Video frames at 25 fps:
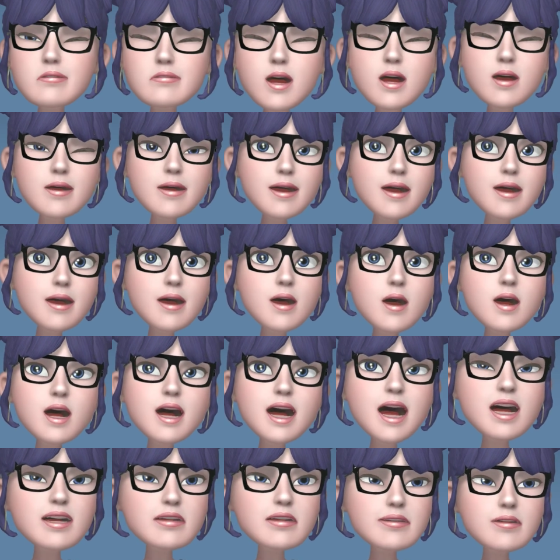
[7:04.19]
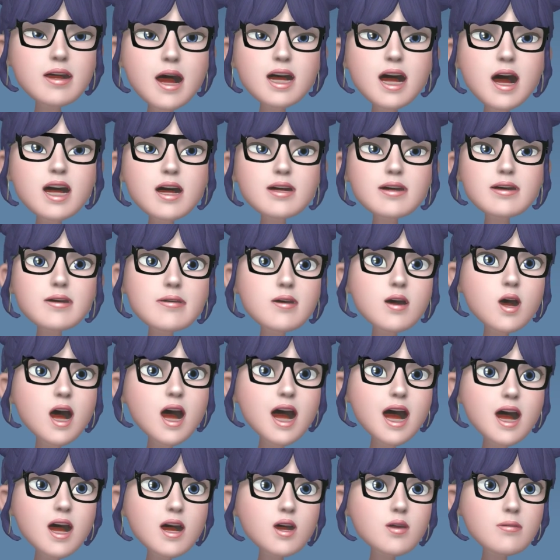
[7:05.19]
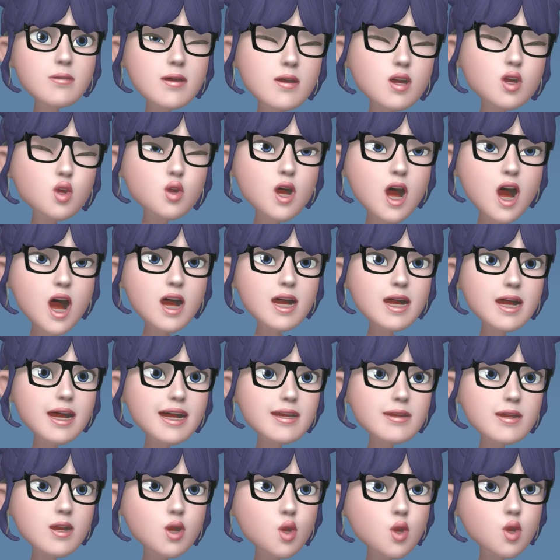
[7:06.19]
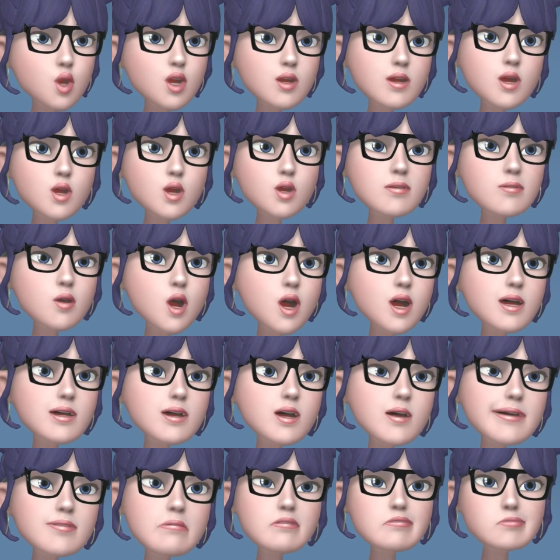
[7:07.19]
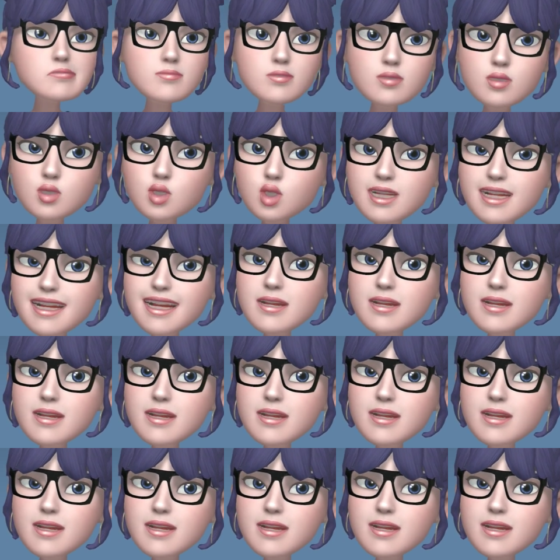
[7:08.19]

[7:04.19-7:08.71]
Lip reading: I would just lay in bed, frightened, with all kinds of adrenaline running through my body.